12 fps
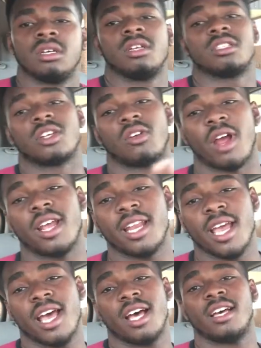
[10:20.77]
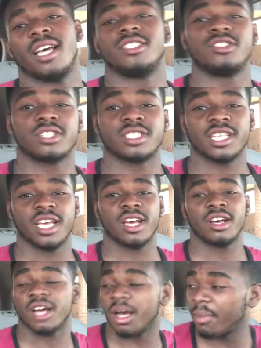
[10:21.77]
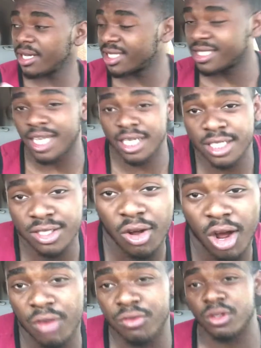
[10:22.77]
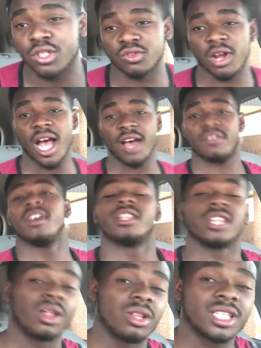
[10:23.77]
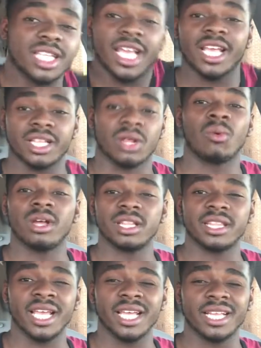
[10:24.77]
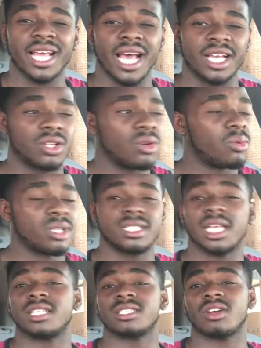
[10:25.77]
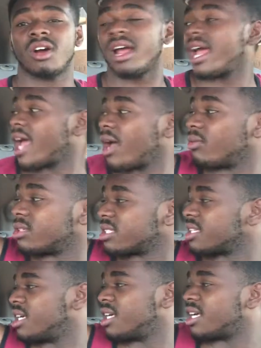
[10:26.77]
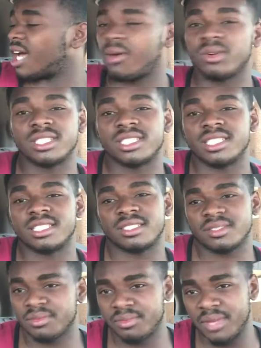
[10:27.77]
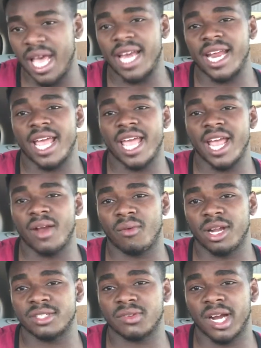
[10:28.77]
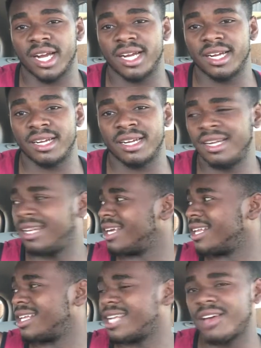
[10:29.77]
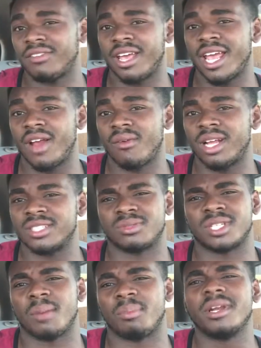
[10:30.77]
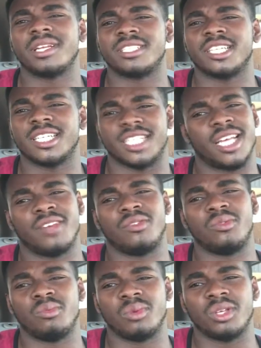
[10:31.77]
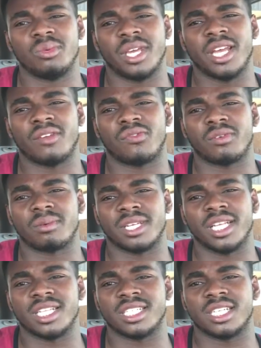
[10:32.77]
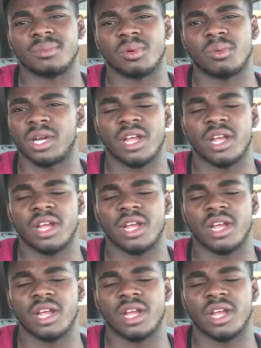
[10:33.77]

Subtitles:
So right now, as you can tell, I'm about to take this car for a drive. The one thing that I do wish that this car had was, I wish this had a headrest right here. It doesn't have a headrest, which I'm pretty sure when you get it from the dealership, or